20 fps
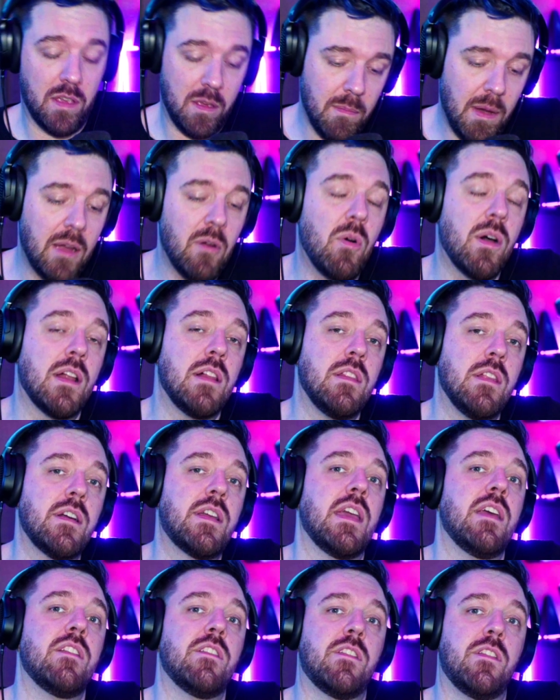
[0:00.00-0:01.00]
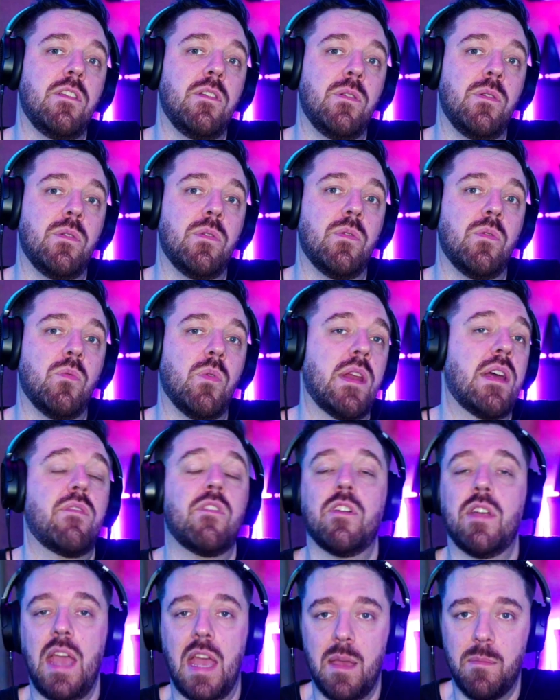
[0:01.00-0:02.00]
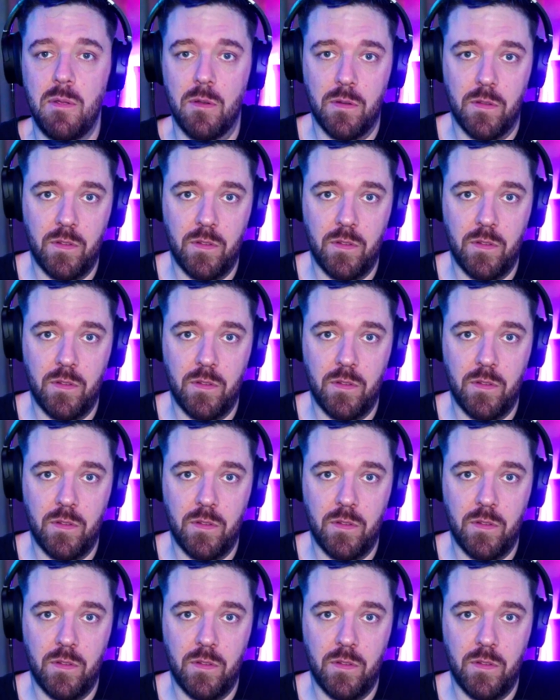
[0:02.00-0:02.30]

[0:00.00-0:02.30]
you might want to look into whatever game you're